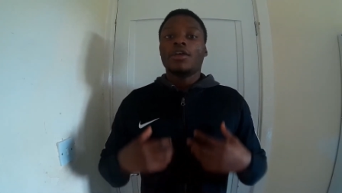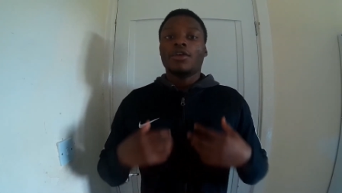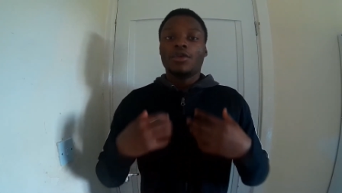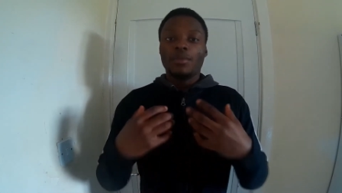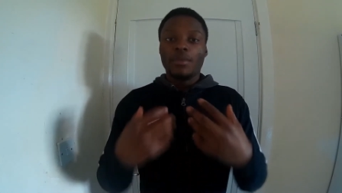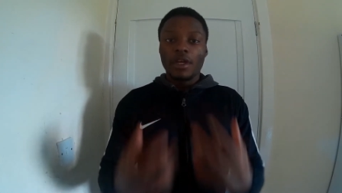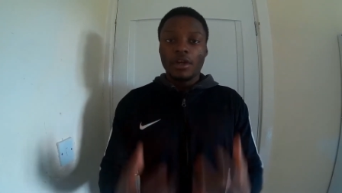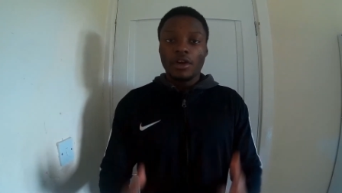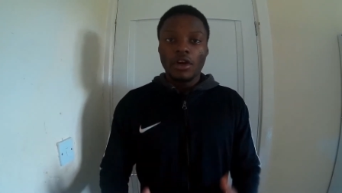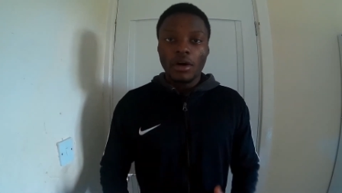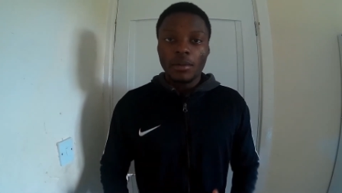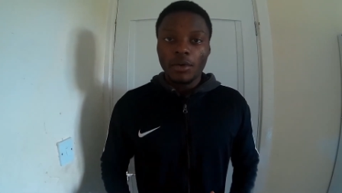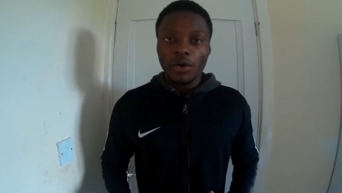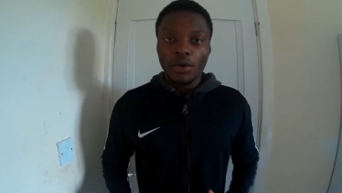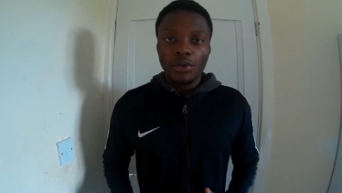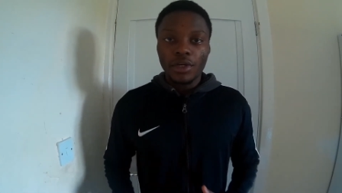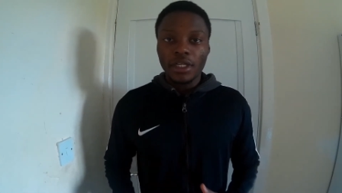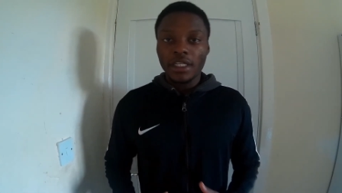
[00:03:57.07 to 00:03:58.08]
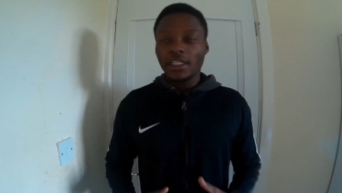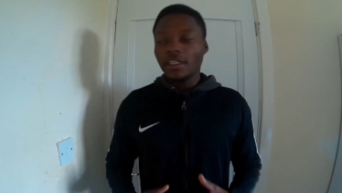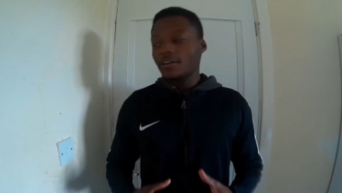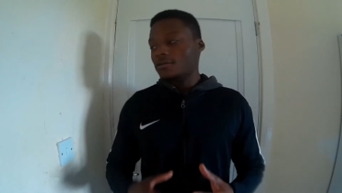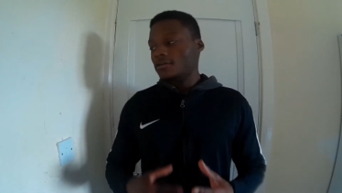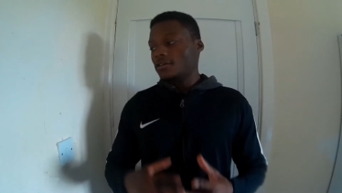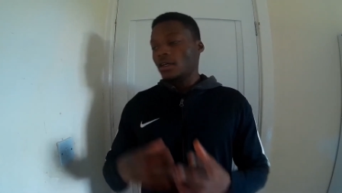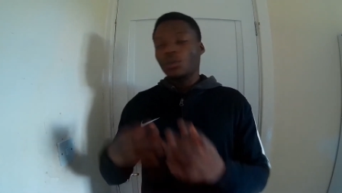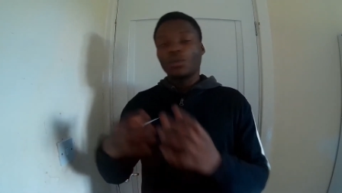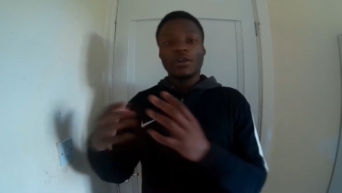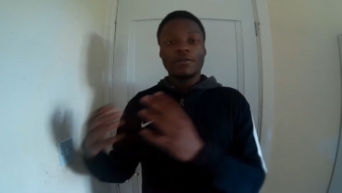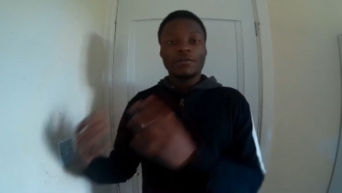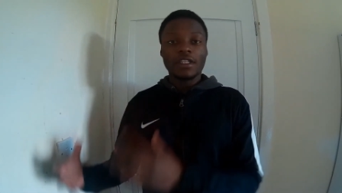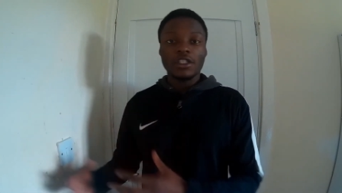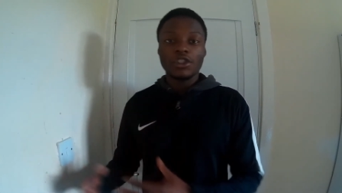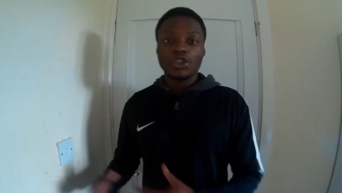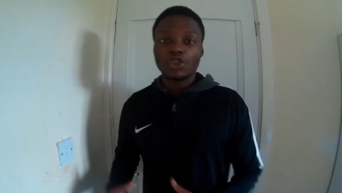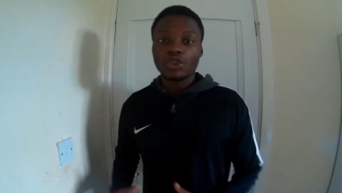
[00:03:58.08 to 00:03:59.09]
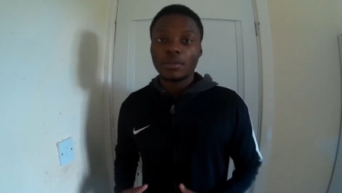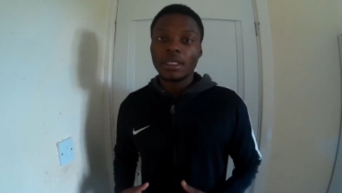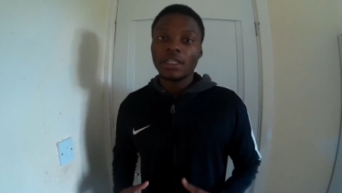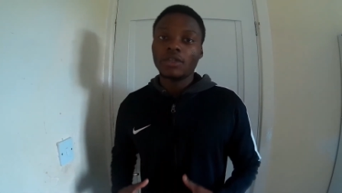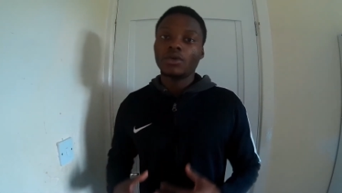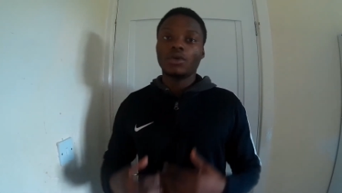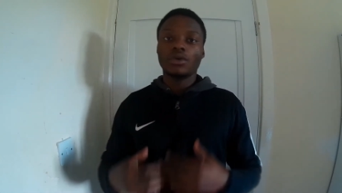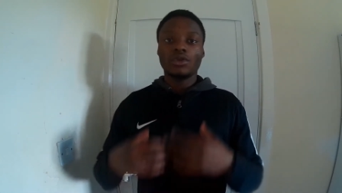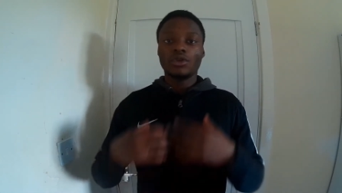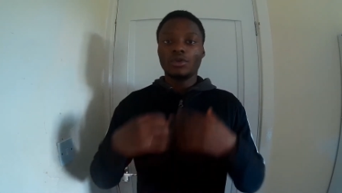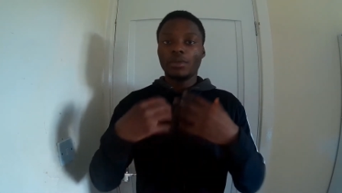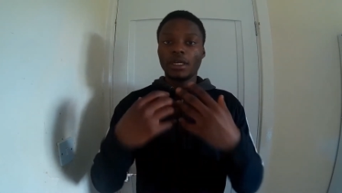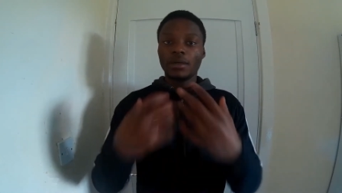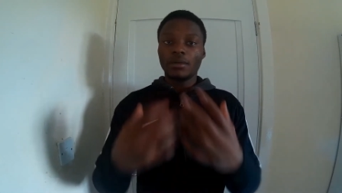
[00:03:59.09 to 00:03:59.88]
you'll be a lot more creative and with the instrumental you'll be